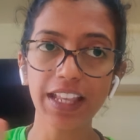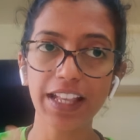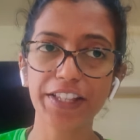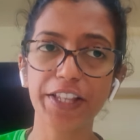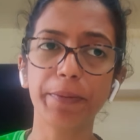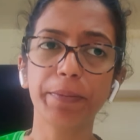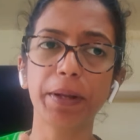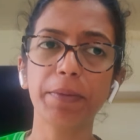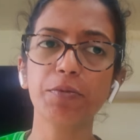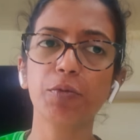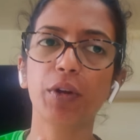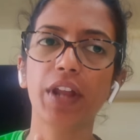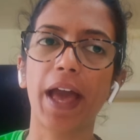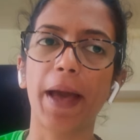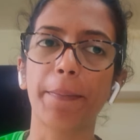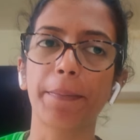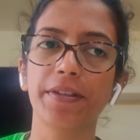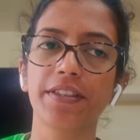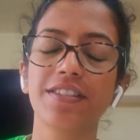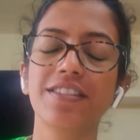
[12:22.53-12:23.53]
Sometimes what
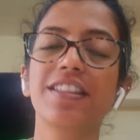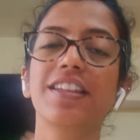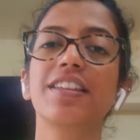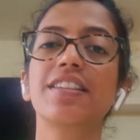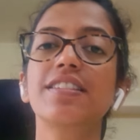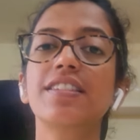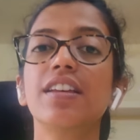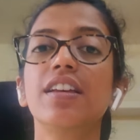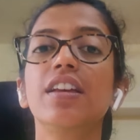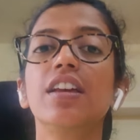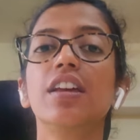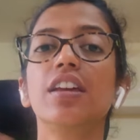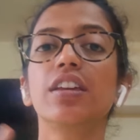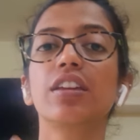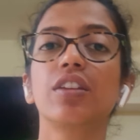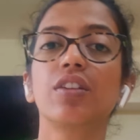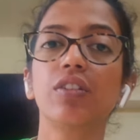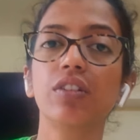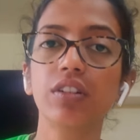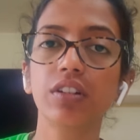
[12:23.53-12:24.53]
happens, there is
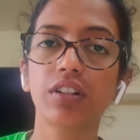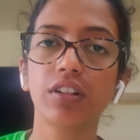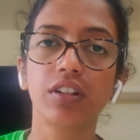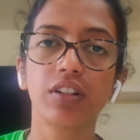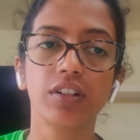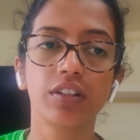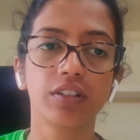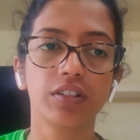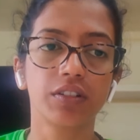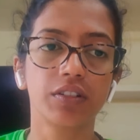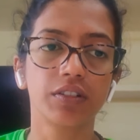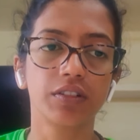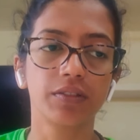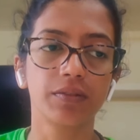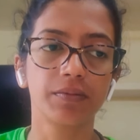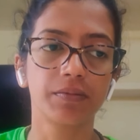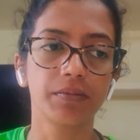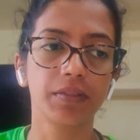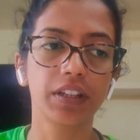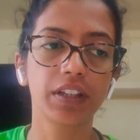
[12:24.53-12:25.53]
you
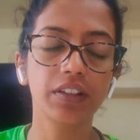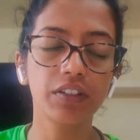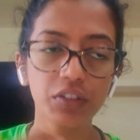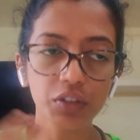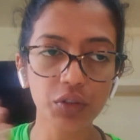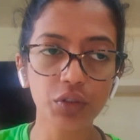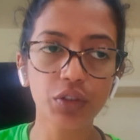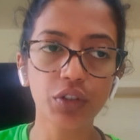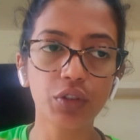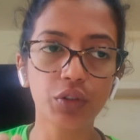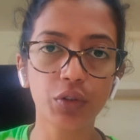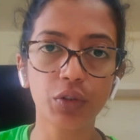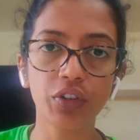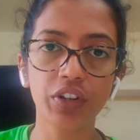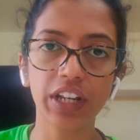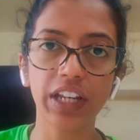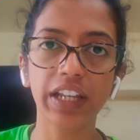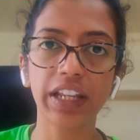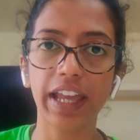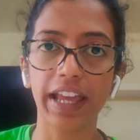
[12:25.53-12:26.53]
don't
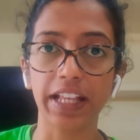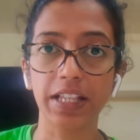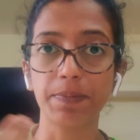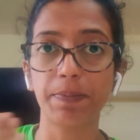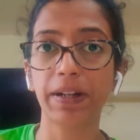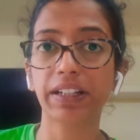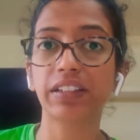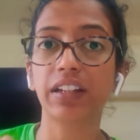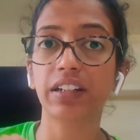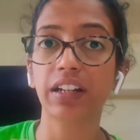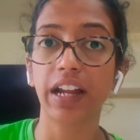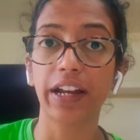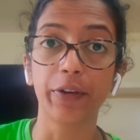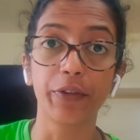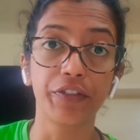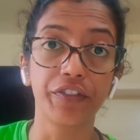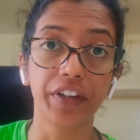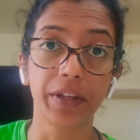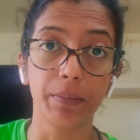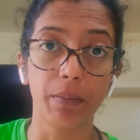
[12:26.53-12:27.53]
really expect that kind
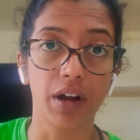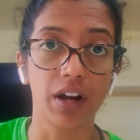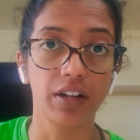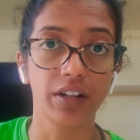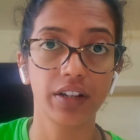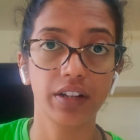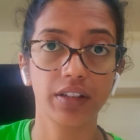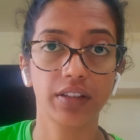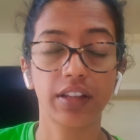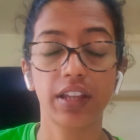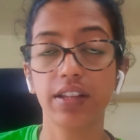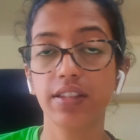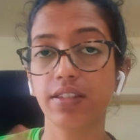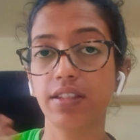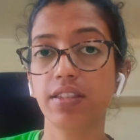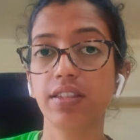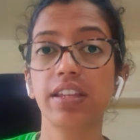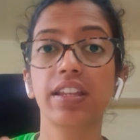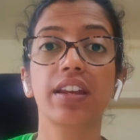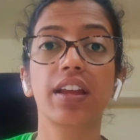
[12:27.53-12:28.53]
of demand. There is
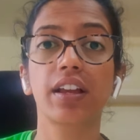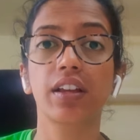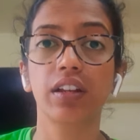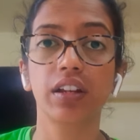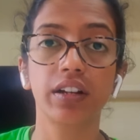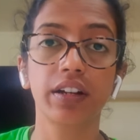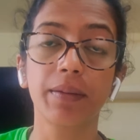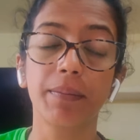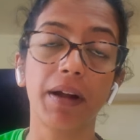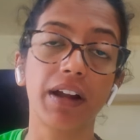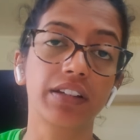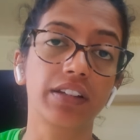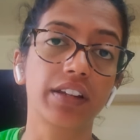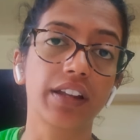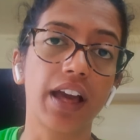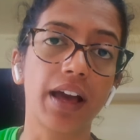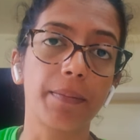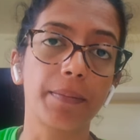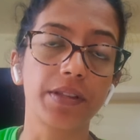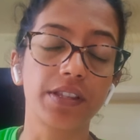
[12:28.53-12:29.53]
this irregular demand that
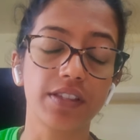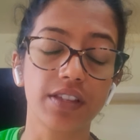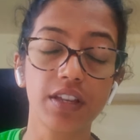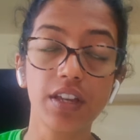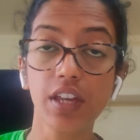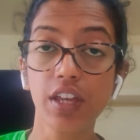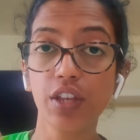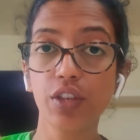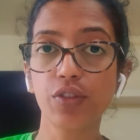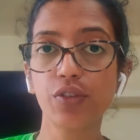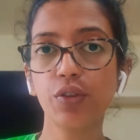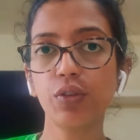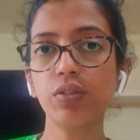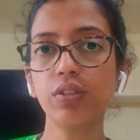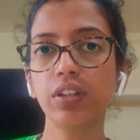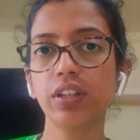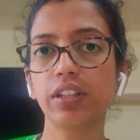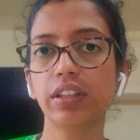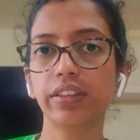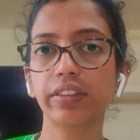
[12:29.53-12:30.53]
happens.
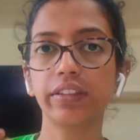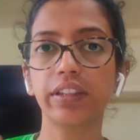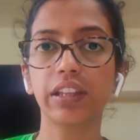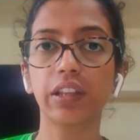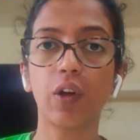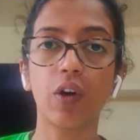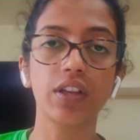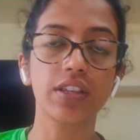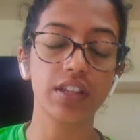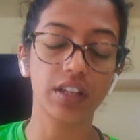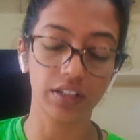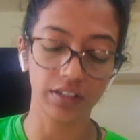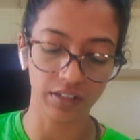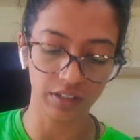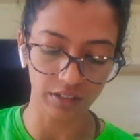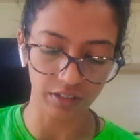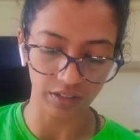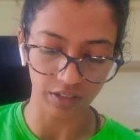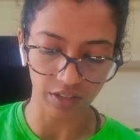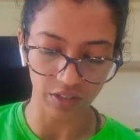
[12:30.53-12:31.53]
So
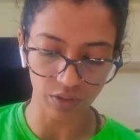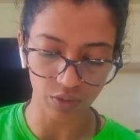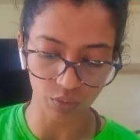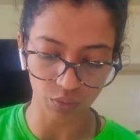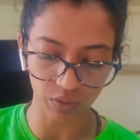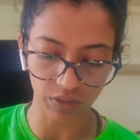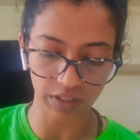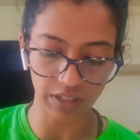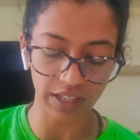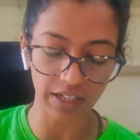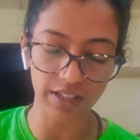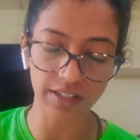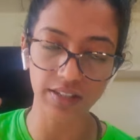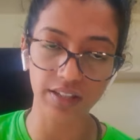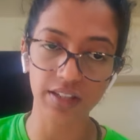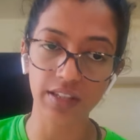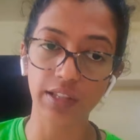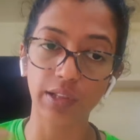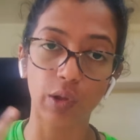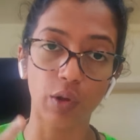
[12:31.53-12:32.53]
so there is
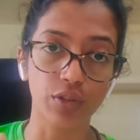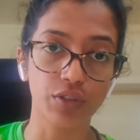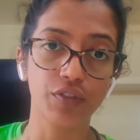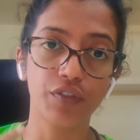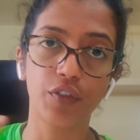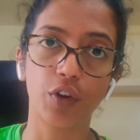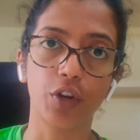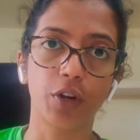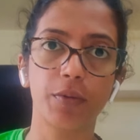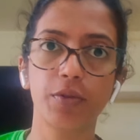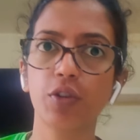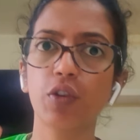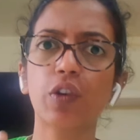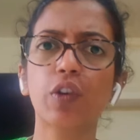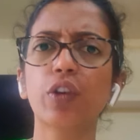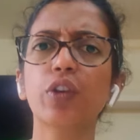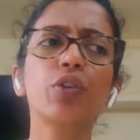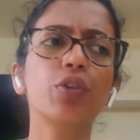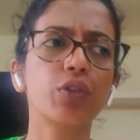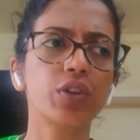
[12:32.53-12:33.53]
this loss of
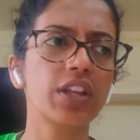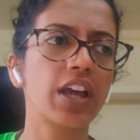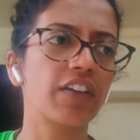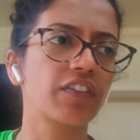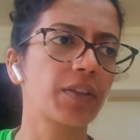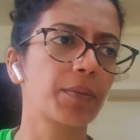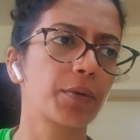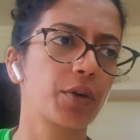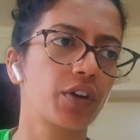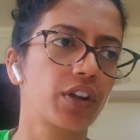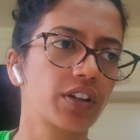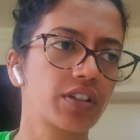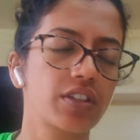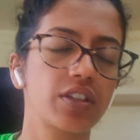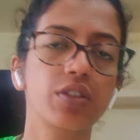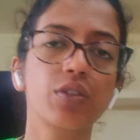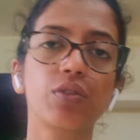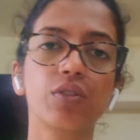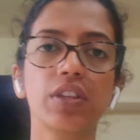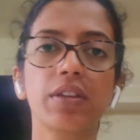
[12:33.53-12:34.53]
contribution. You don't have the products.
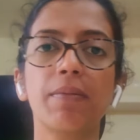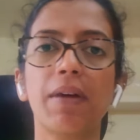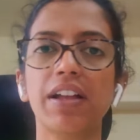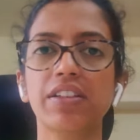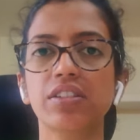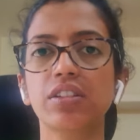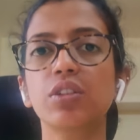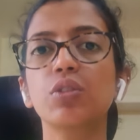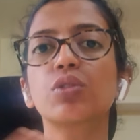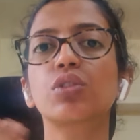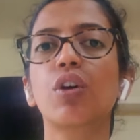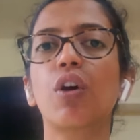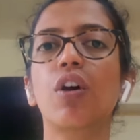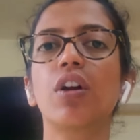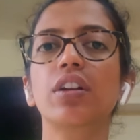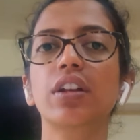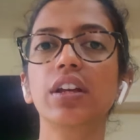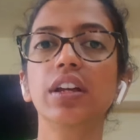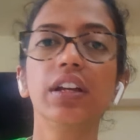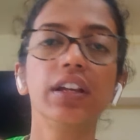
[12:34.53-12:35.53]
You imagine, you thought